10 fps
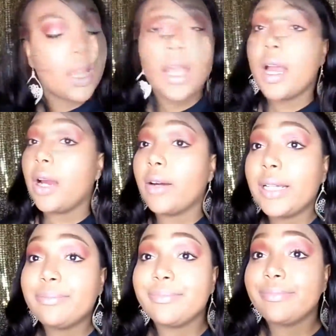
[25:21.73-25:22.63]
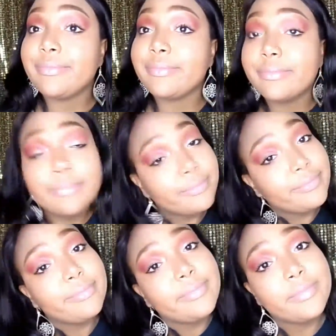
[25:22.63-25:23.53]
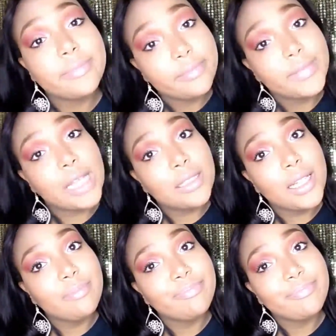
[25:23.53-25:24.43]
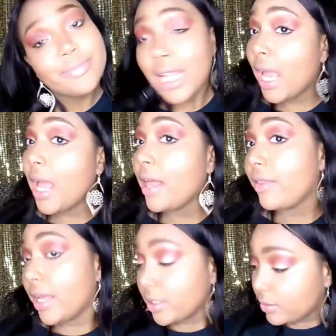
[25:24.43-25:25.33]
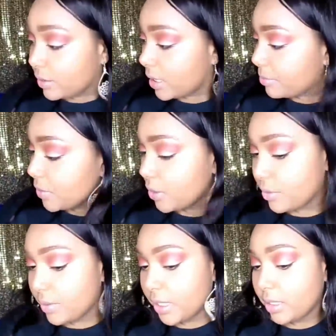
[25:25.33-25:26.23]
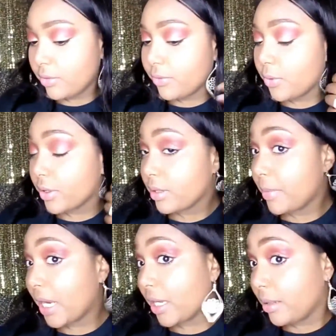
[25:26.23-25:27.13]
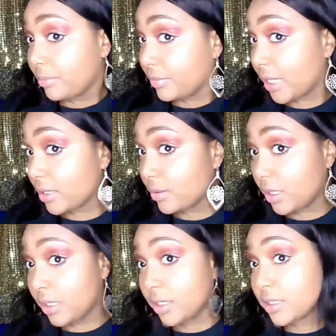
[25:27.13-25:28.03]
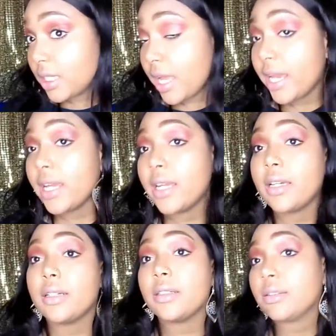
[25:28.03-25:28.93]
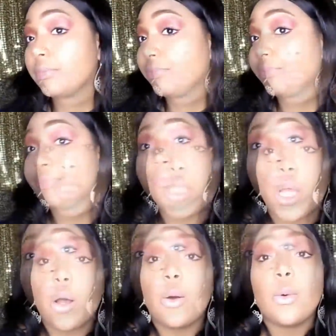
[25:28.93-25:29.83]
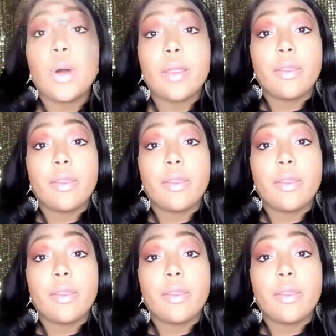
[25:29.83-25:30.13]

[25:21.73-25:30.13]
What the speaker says: Alright, that's it. That's what I'm doing for the makeup. That's what it looks like. So